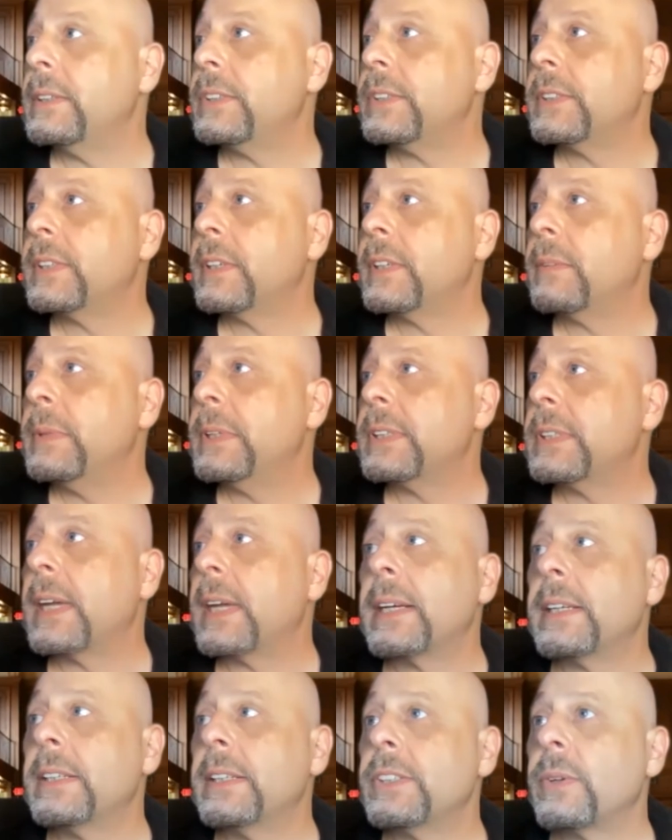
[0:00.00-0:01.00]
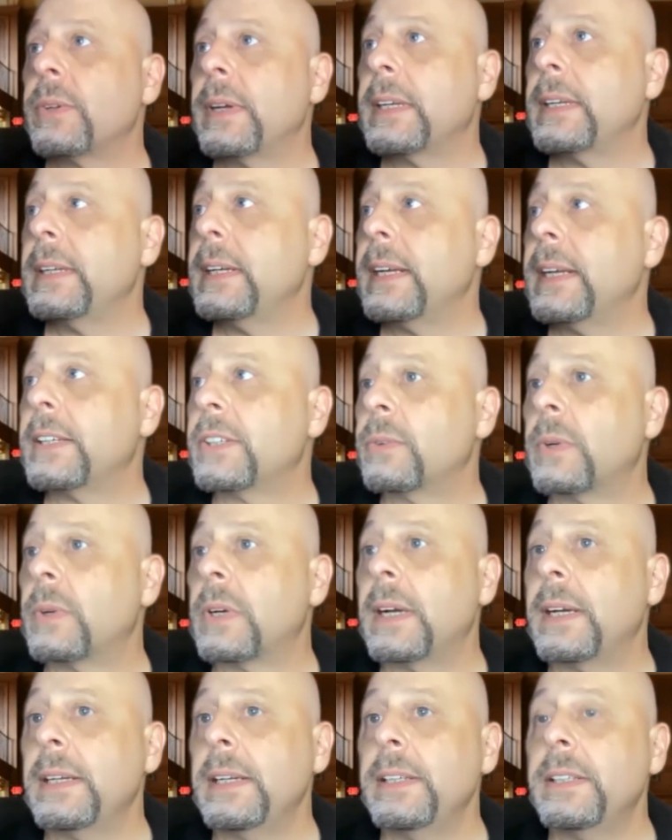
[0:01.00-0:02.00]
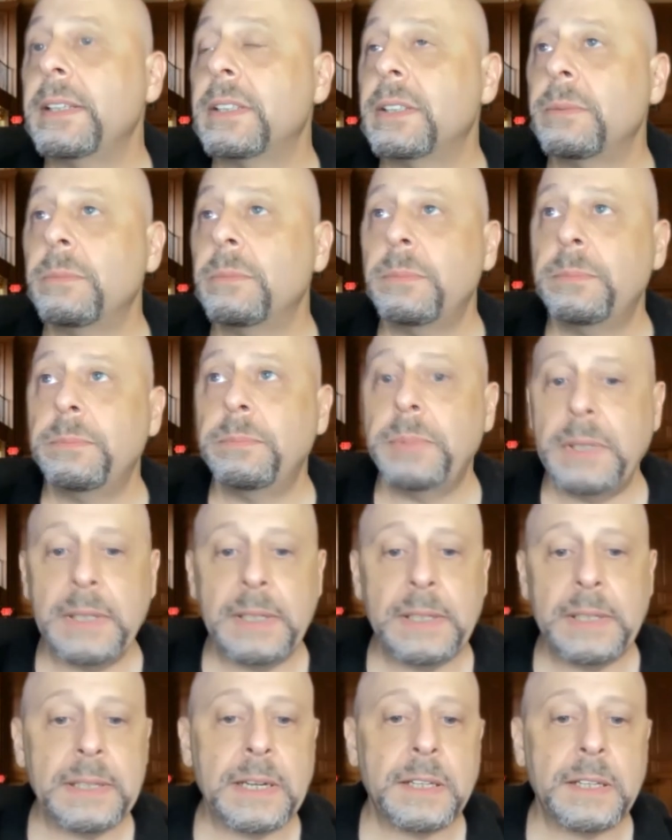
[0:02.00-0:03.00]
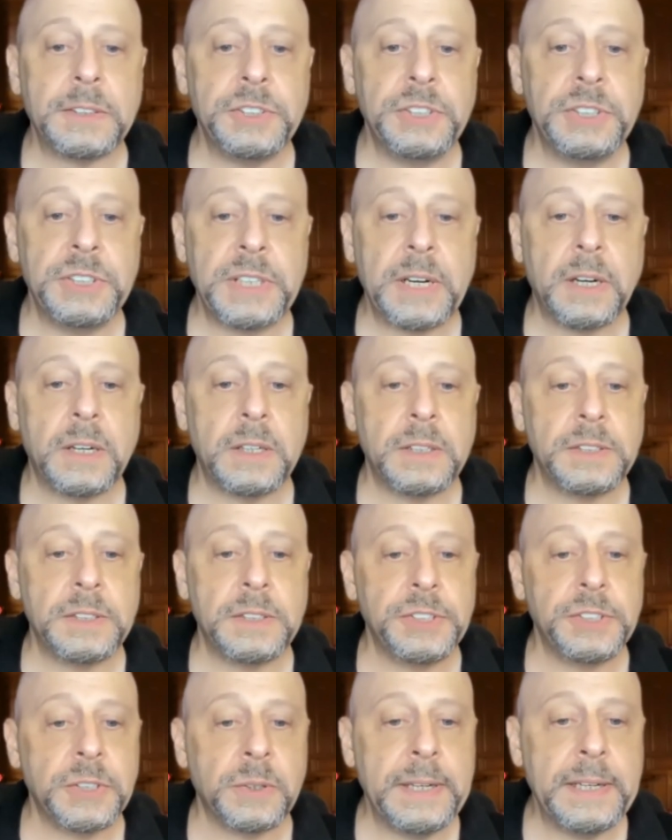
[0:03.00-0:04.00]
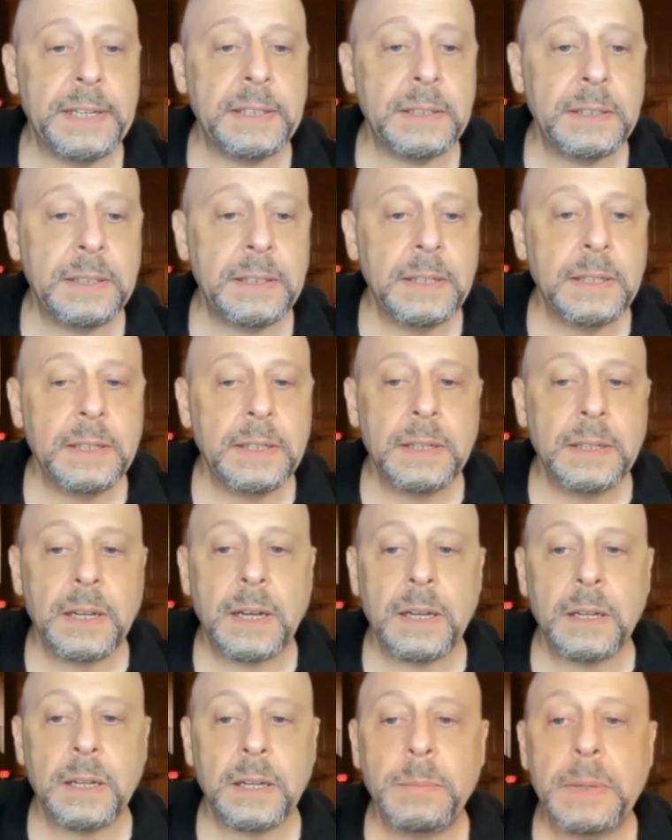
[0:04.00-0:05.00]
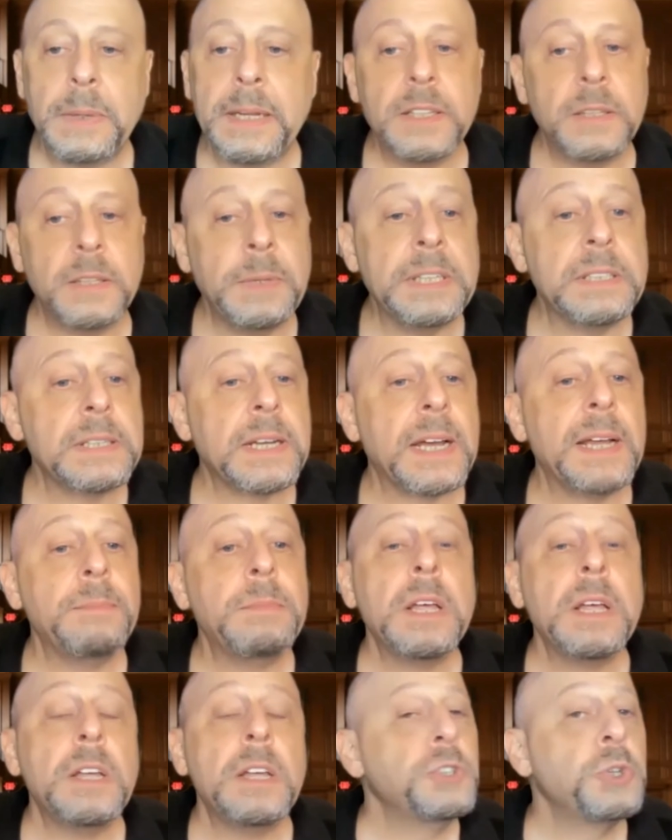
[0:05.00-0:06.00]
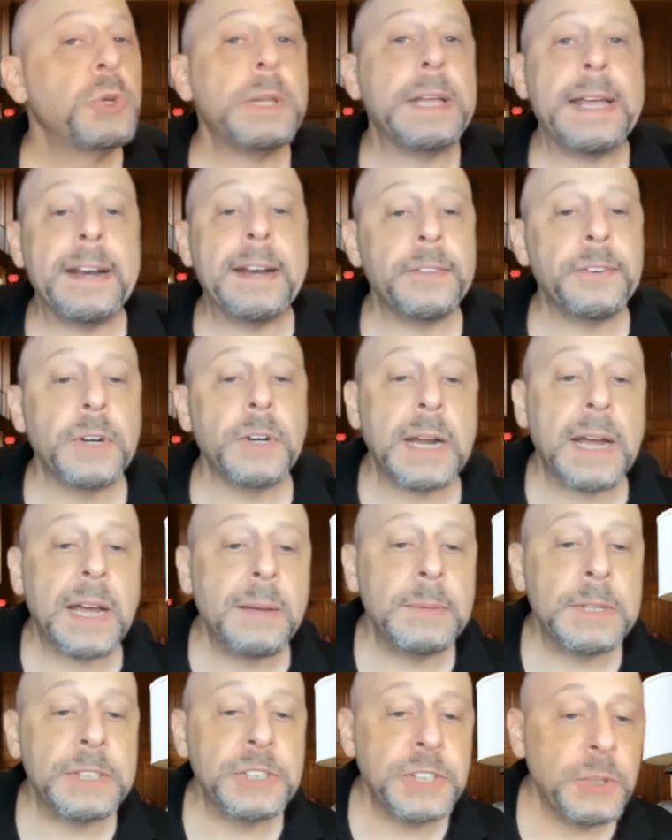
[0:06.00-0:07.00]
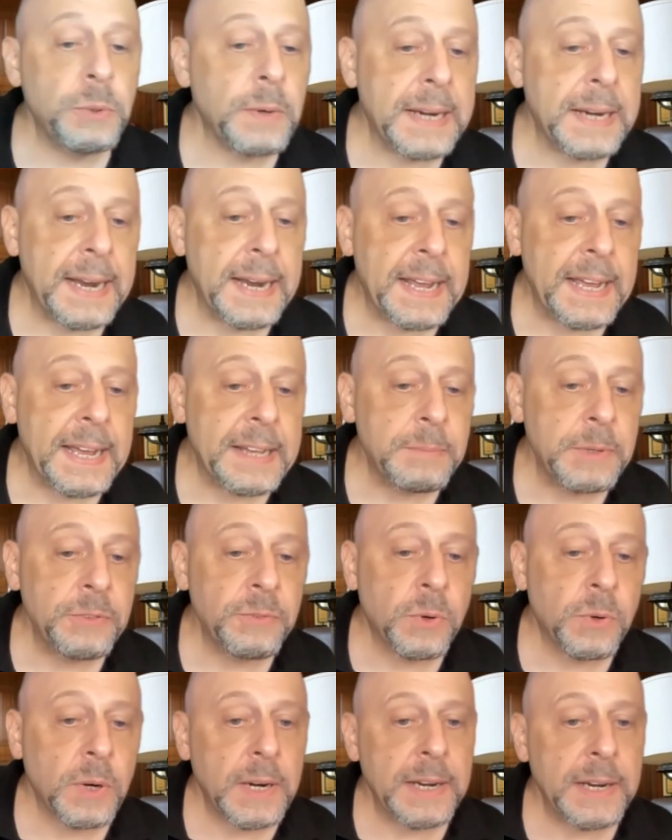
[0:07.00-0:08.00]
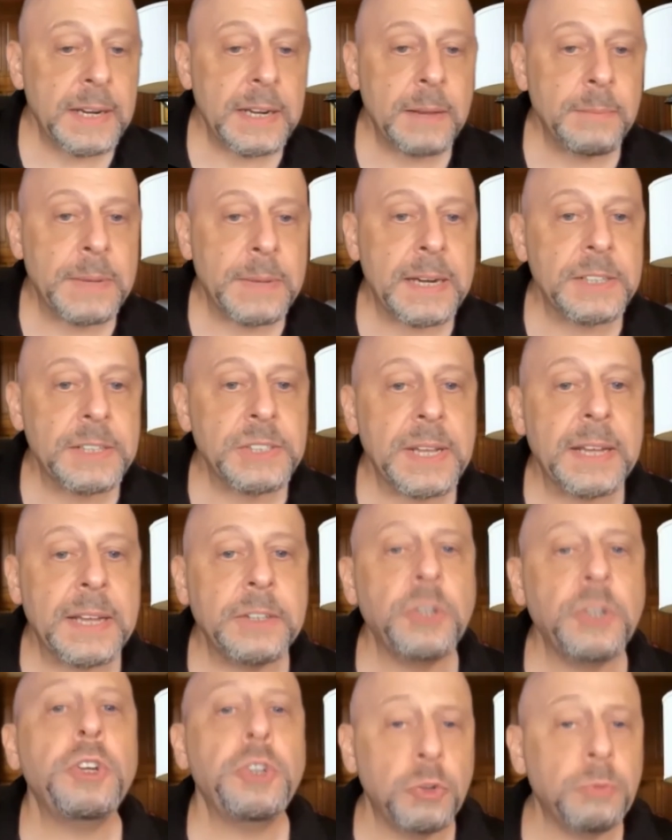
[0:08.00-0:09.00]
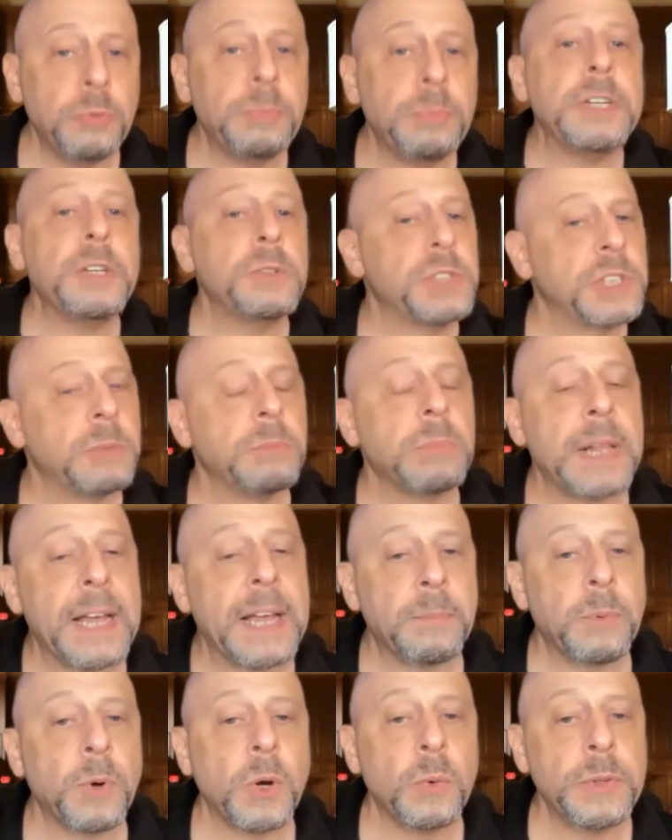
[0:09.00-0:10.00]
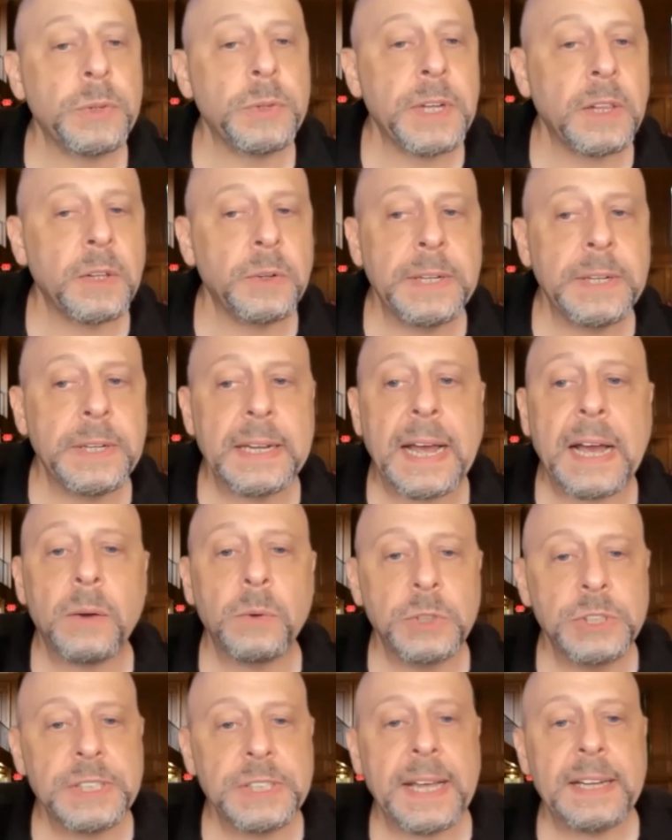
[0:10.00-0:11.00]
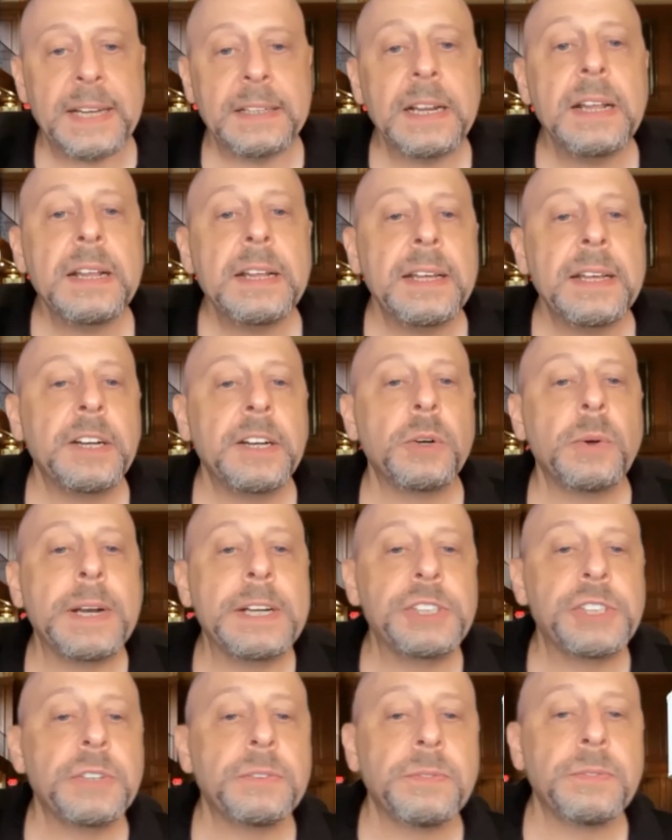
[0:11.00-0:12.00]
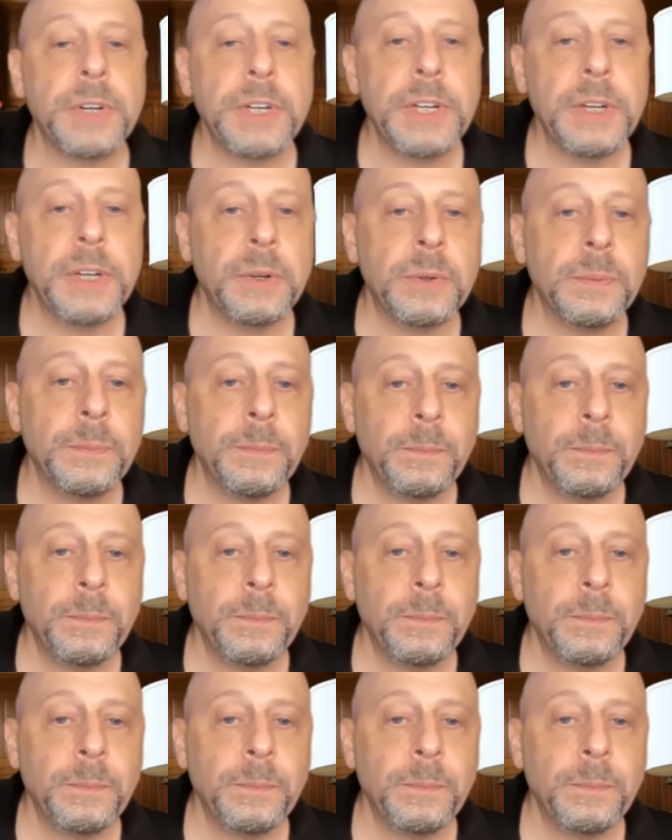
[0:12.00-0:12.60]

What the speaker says: Just give me a second so I can get to where I need to be, and I'll share a screen. In the meantime, Julie, any other comments that you want to add before I manage that? You've been using Blackboard with Yellowdig. How is that integration for you?